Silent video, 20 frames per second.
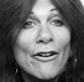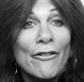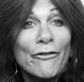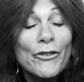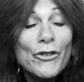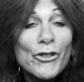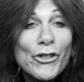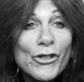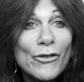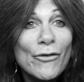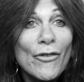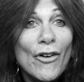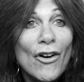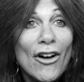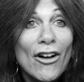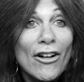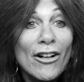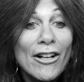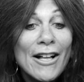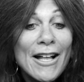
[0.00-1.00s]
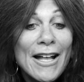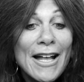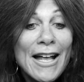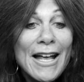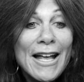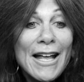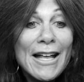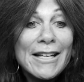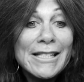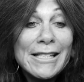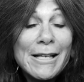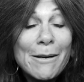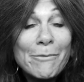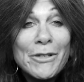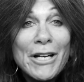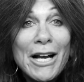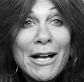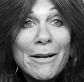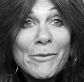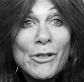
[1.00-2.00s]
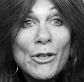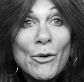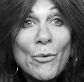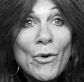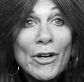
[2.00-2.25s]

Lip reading: first of all, sometimes you